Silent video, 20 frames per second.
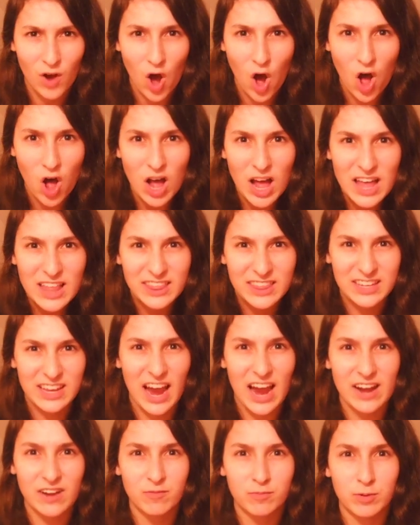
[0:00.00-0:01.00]
of all, the
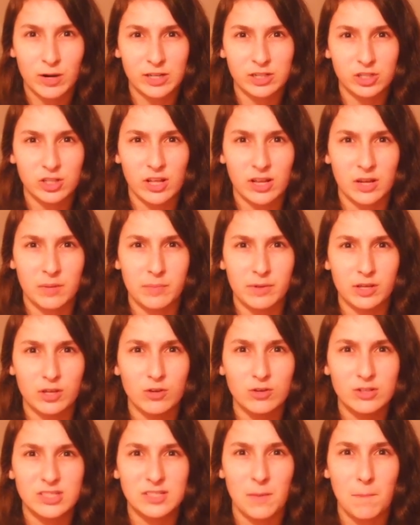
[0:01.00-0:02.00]
kind of pressure that can be
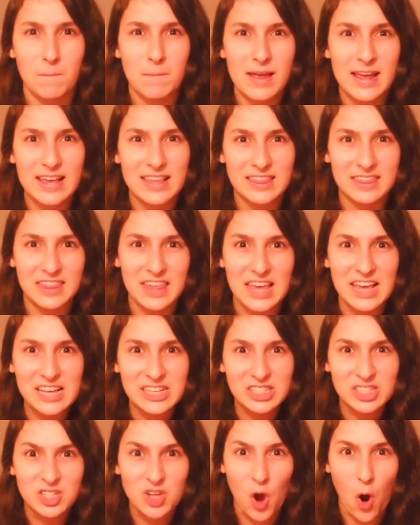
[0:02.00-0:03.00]
used to make
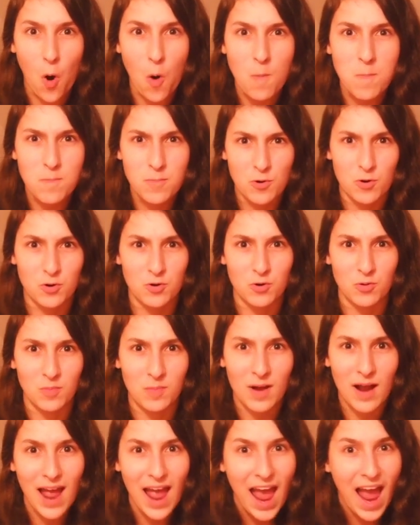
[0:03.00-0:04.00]
things go boom.
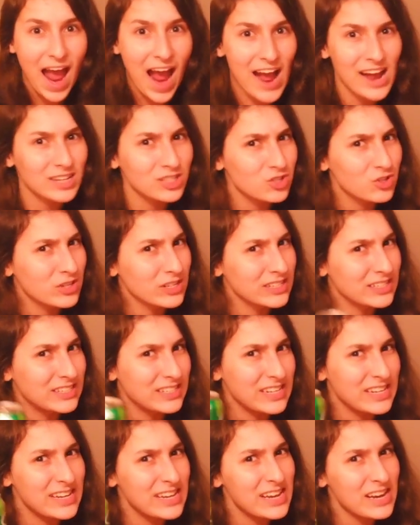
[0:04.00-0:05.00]
As you can
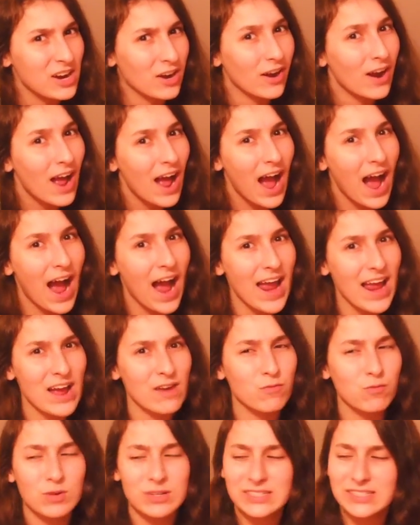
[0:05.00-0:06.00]
see here, I
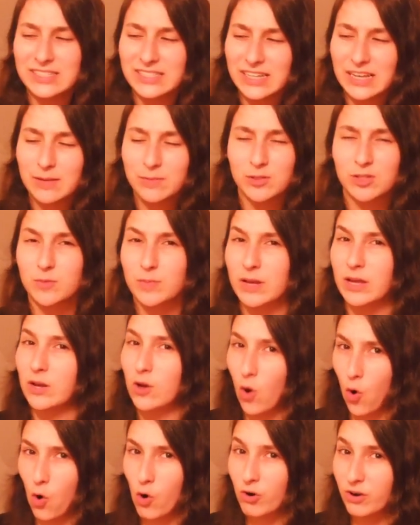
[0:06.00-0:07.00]
have what seems to be
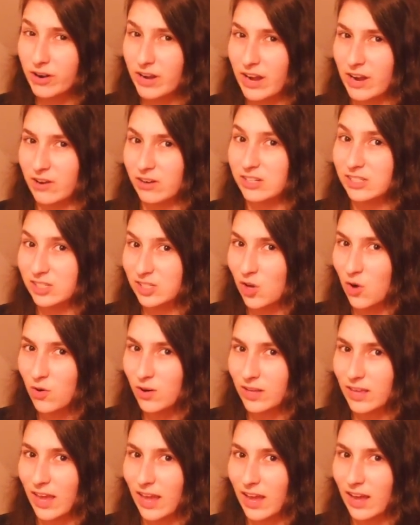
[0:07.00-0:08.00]
an ordinary
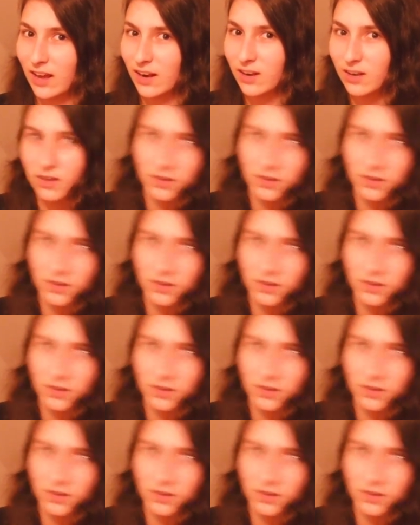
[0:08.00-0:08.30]
soda can.